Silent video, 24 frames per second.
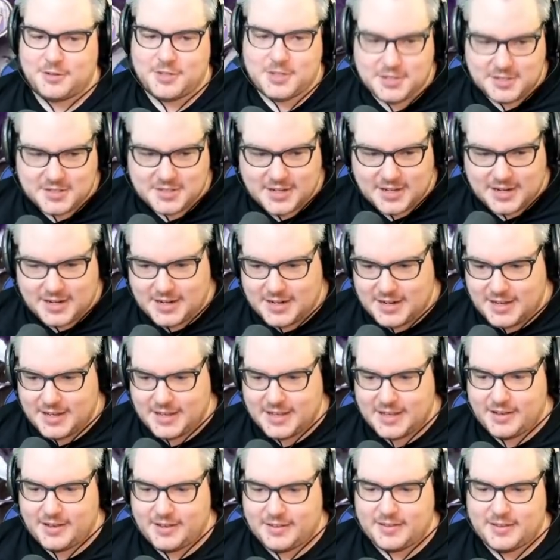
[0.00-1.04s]
just kidding. It
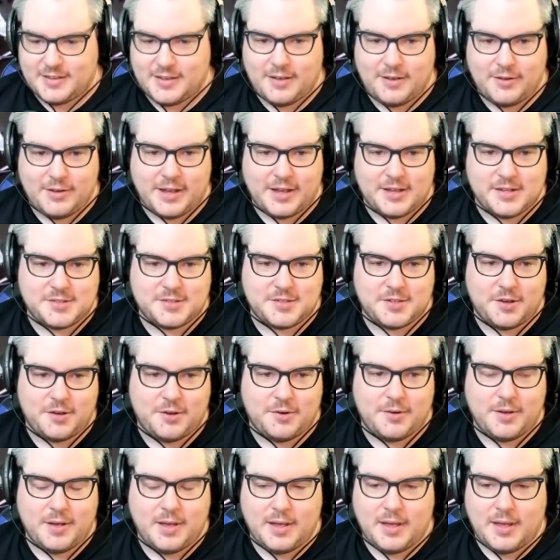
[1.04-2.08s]
killed. Okay,
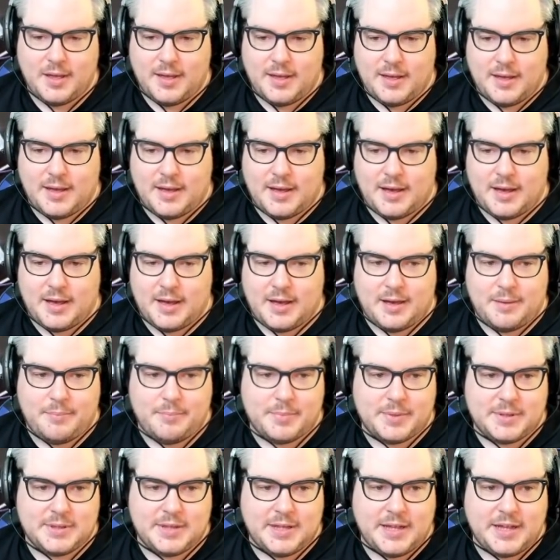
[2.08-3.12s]
so
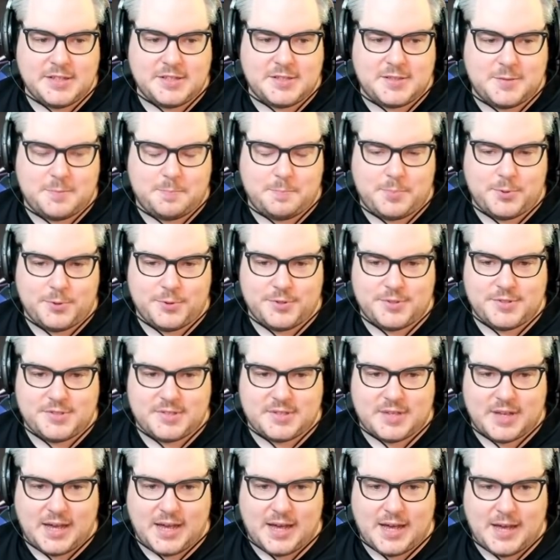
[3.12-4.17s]
let's
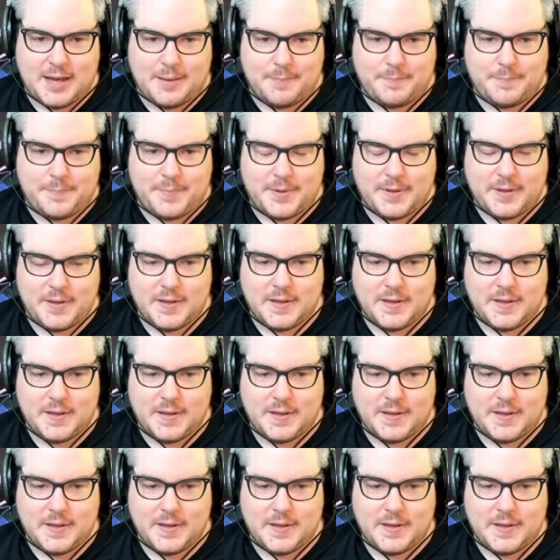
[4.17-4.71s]
boost up